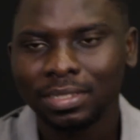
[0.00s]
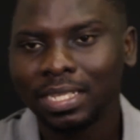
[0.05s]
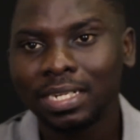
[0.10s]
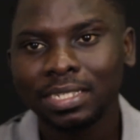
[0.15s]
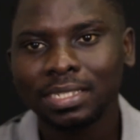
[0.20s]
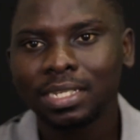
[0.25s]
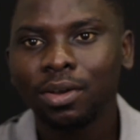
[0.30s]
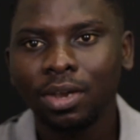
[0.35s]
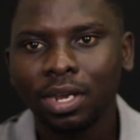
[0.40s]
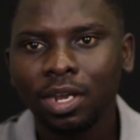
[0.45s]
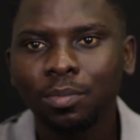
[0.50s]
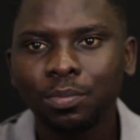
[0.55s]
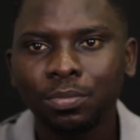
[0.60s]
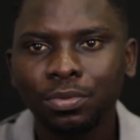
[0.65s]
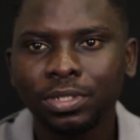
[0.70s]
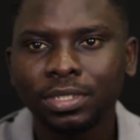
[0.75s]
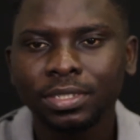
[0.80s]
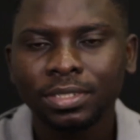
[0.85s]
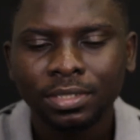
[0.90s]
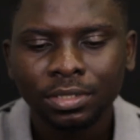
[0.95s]
how I can
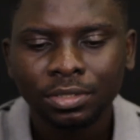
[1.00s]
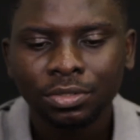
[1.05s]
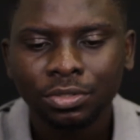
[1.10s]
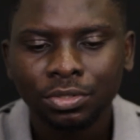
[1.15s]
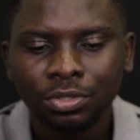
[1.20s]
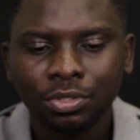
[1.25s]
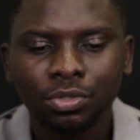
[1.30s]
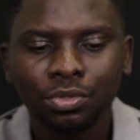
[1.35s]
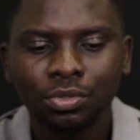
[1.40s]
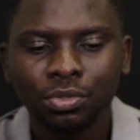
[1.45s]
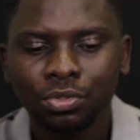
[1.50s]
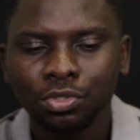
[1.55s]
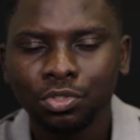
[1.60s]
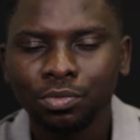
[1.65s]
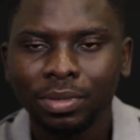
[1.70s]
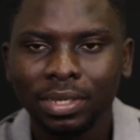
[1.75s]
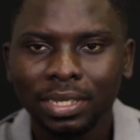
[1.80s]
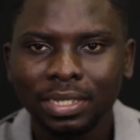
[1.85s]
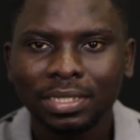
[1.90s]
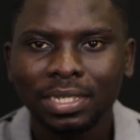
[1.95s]
put it to
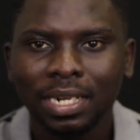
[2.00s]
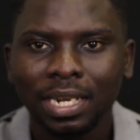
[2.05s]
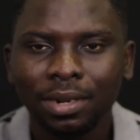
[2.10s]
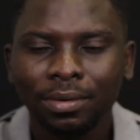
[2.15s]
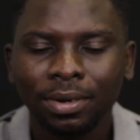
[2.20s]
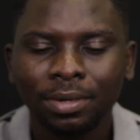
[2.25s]
make it clearer.